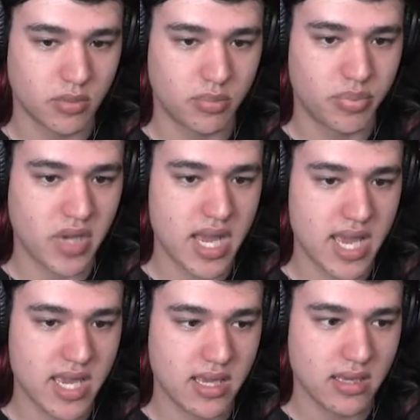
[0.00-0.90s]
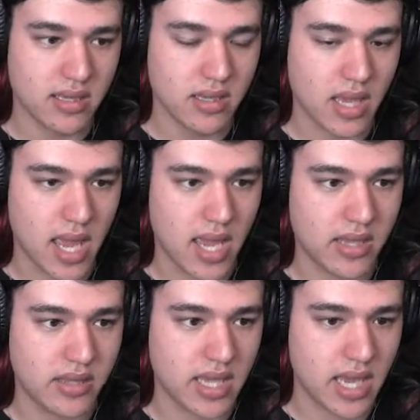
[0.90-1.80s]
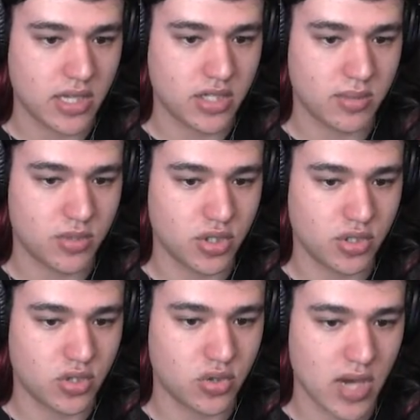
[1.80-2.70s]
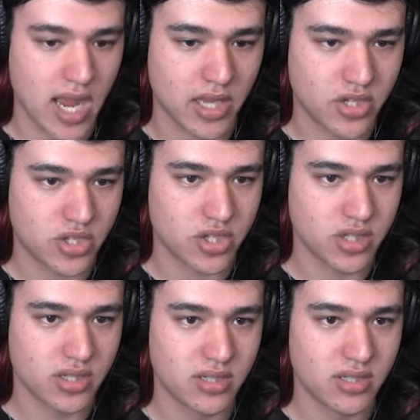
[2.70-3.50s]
Goodbye! And the airship should crash.